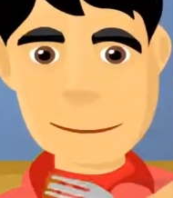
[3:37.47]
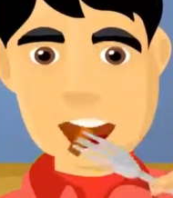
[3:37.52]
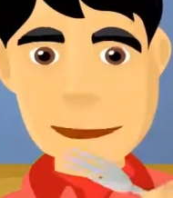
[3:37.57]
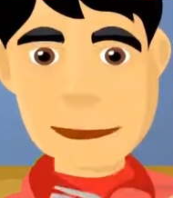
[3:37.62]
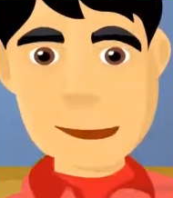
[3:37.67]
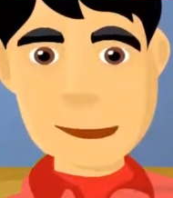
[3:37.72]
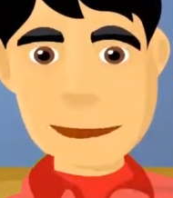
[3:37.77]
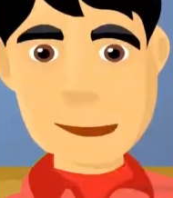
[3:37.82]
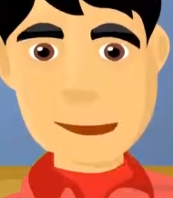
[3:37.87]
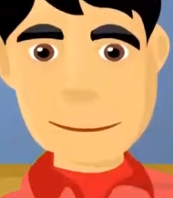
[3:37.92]
of
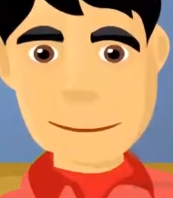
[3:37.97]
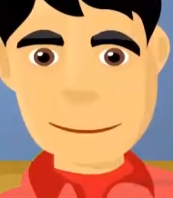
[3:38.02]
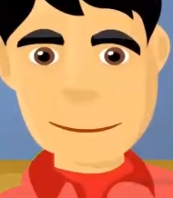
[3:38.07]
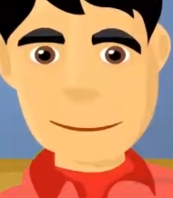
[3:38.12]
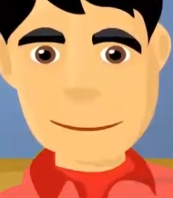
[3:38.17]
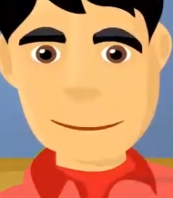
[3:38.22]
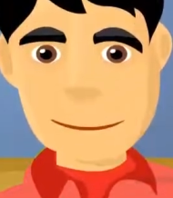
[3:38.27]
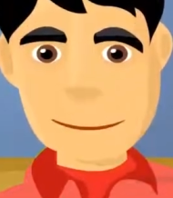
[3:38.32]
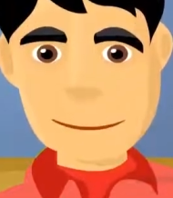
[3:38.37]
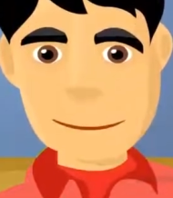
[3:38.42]

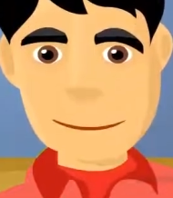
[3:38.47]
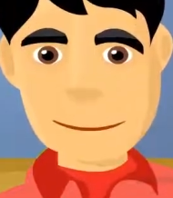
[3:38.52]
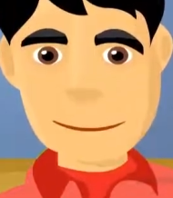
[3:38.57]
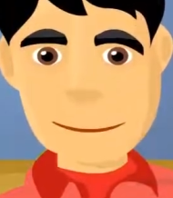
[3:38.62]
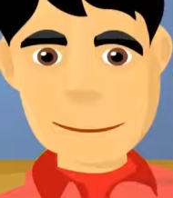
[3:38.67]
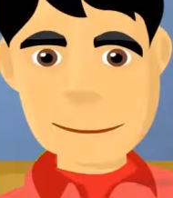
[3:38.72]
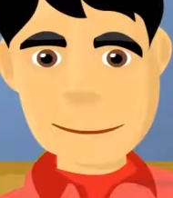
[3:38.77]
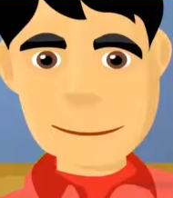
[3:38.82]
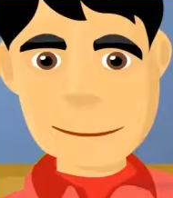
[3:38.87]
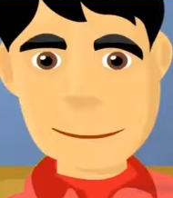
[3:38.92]
respiration.
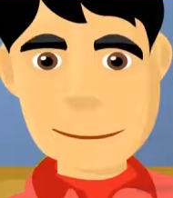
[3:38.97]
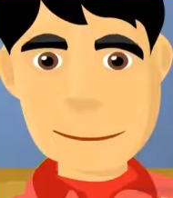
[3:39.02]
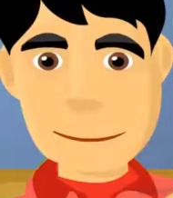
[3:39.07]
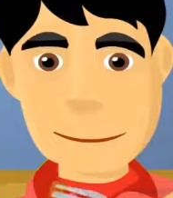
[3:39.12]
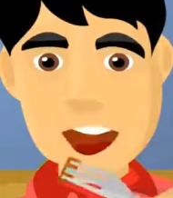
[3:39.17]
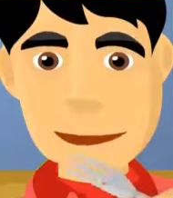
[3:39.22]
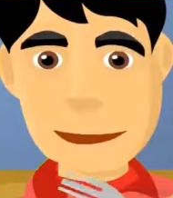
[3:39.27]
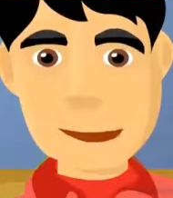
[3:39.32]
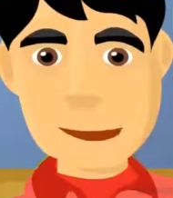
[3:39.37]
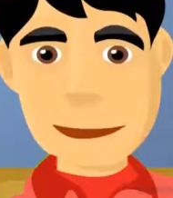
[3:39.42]

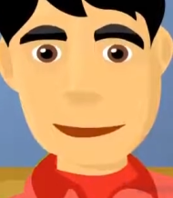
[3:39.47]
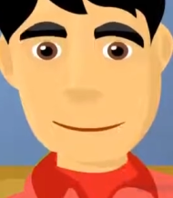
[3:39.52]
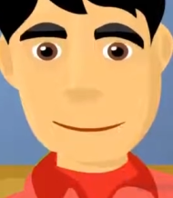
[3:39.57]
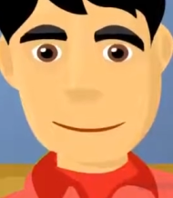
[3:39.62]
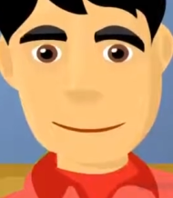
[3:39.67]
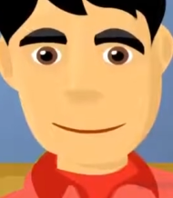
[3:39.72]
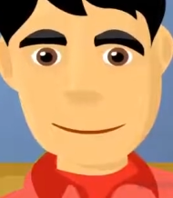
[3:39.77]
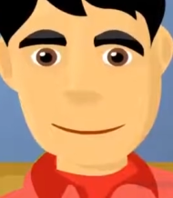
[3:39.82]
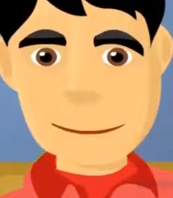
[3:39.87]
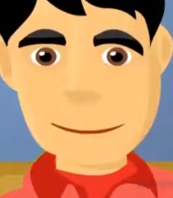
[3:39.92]
During
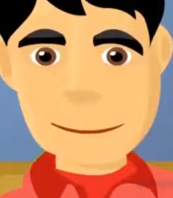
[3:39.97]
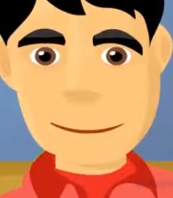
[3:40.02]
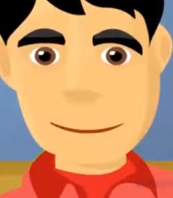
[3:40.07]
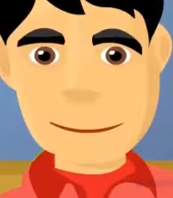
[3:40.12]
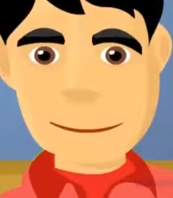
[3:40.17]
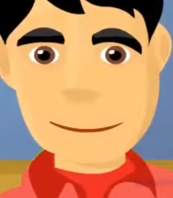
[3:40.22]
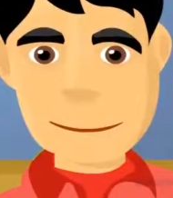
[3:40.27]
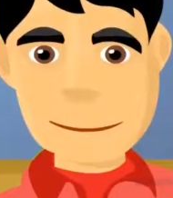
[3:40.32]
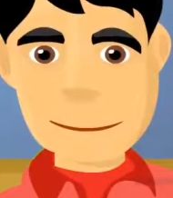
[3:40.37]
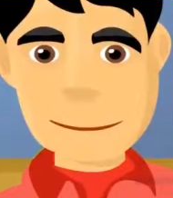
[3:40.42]

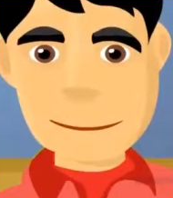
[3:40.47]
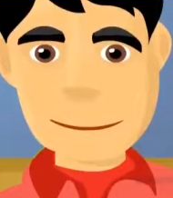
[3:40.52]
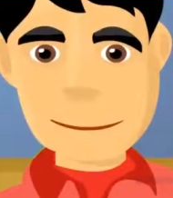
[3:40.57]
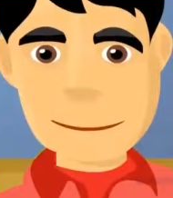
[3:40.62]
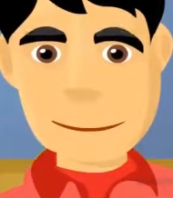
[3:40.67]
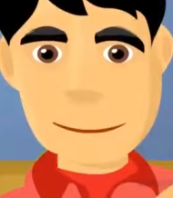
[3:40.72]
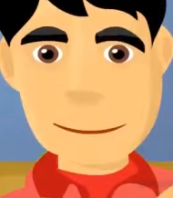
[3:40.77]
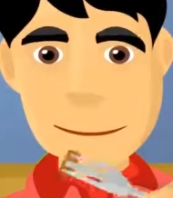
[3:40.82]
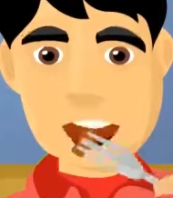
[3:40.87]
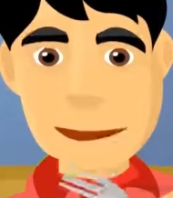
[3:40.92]
respiration,
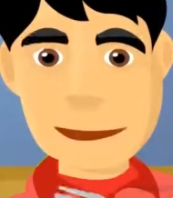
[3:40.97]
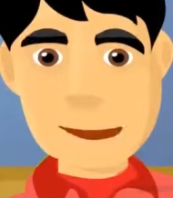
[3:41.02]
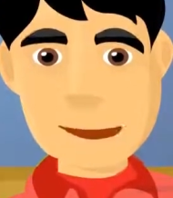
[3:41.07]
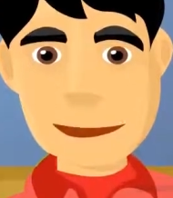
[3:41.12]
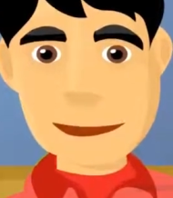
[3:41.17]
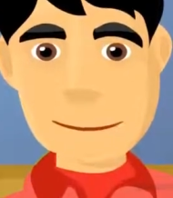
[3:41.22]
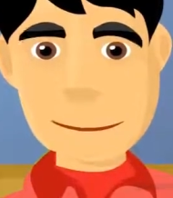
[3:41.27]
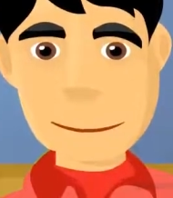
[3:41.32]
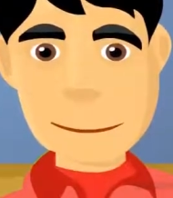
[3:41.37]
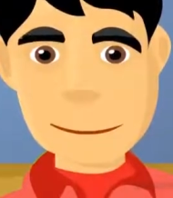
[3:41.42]

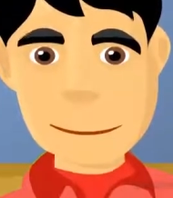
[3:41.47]
oxygen is